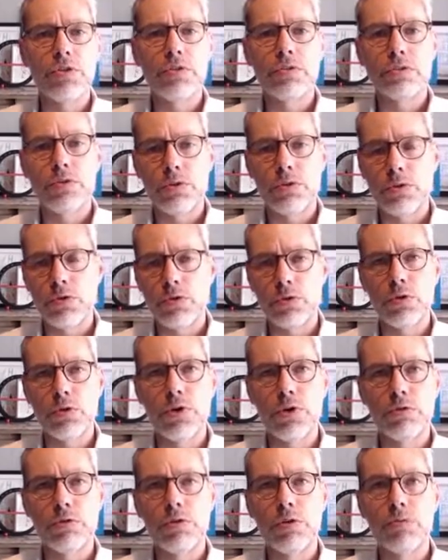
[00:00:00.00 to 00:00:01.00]
to
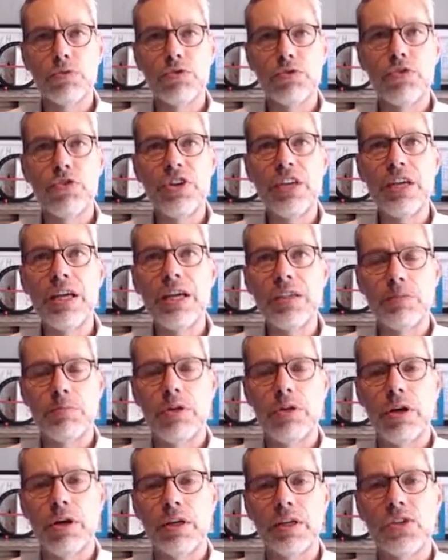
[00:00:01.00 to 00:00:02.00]
go from 3
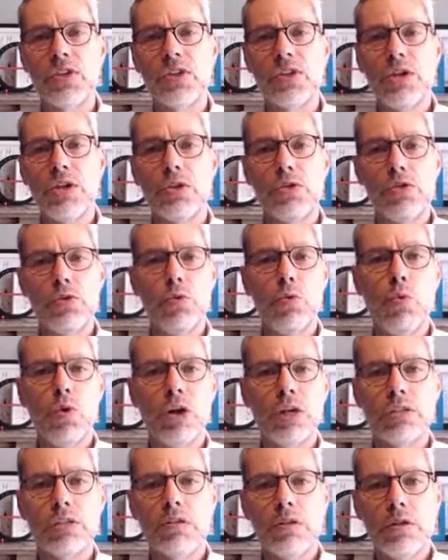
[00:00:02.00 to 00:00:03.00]
antibiotics to
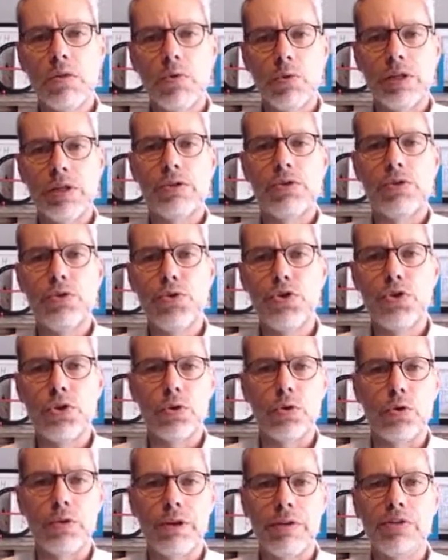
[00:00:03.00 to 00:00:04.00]
1, well, do
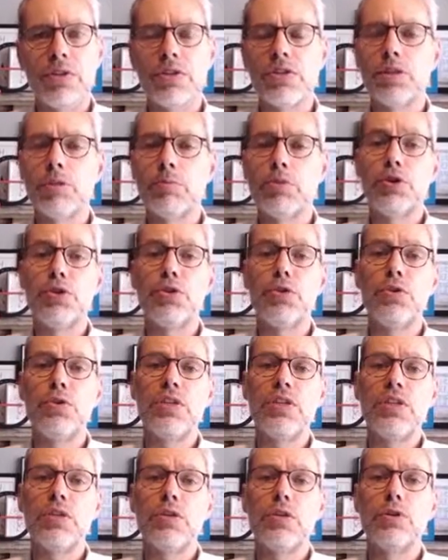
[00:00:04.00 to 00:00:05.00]
so. If there's an
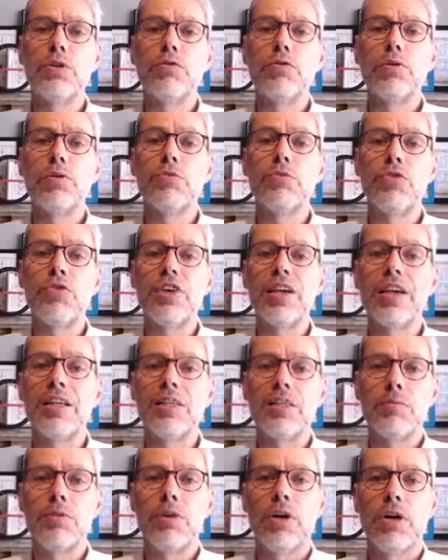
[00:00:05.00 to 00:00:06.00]
opportunity to go from 3
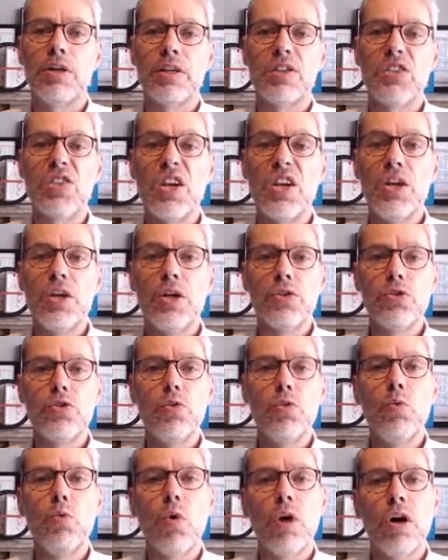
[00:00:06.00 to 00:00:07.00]
antibiotics to
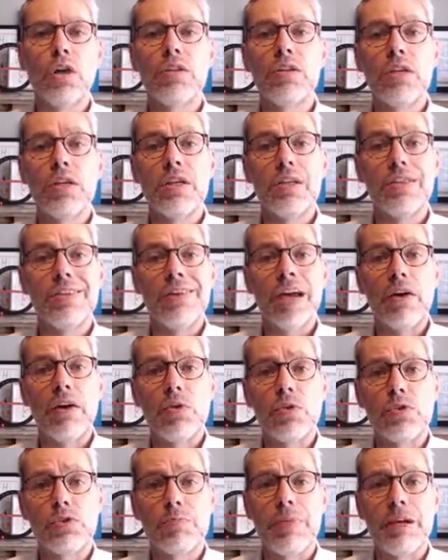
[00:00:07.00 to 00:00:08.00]
1
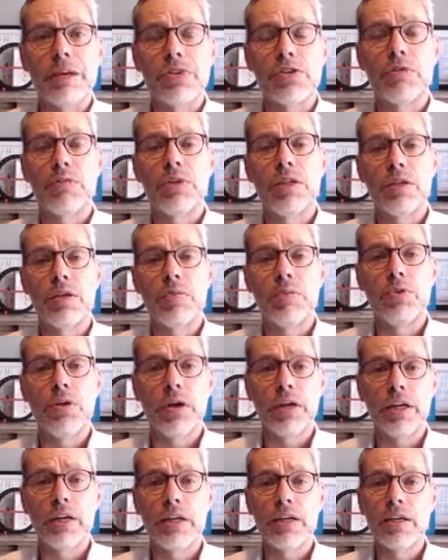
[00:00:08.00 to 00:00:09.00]
narrow spectrum
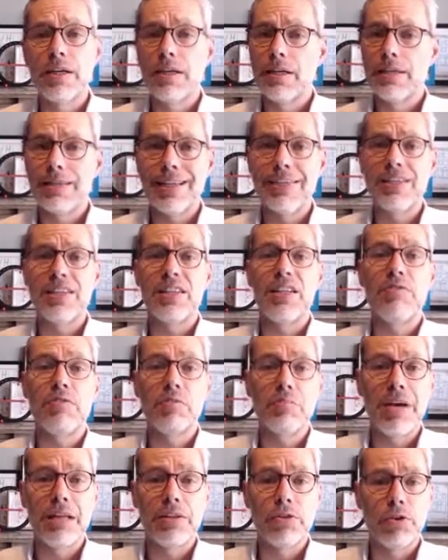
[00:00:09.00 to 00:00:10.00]
antibiotic, that's an even
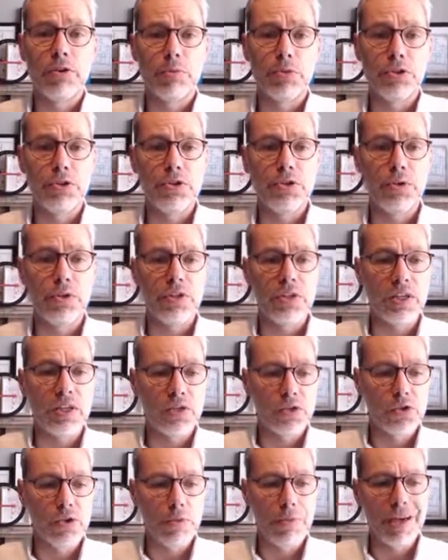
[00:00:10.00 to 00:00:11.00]
better opportunity.
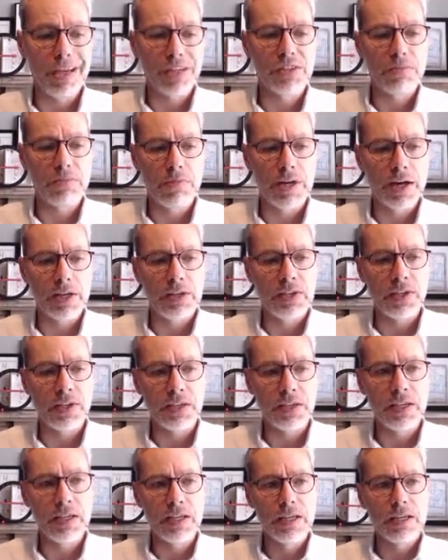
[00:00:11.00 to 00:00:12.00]
So
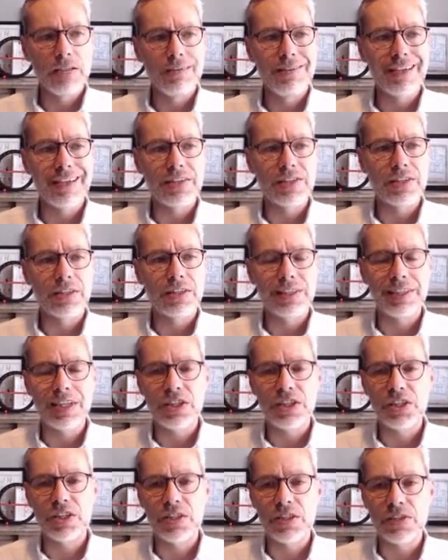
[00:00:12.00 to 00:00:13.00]
maximizing
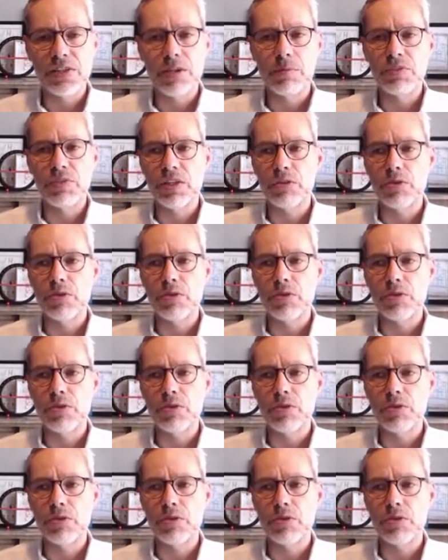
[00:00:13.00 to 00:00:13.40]
de-escalation is something